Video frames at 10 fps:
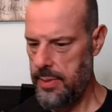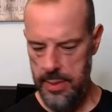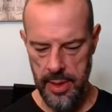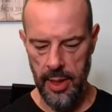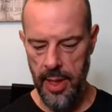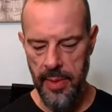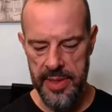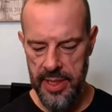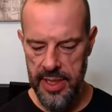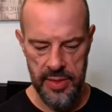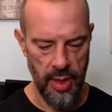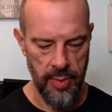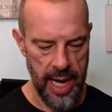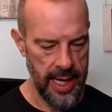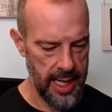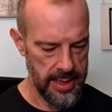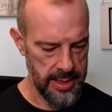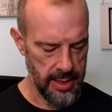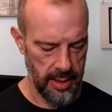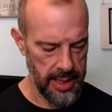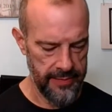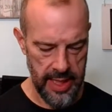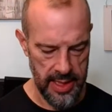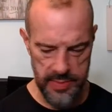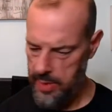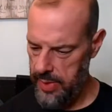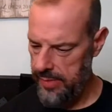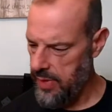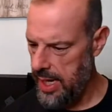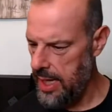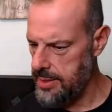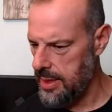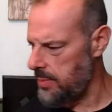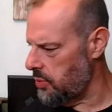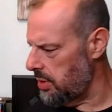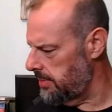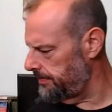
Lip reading: These are all right hands. They're all left hands. Why don't we have right hands anymore?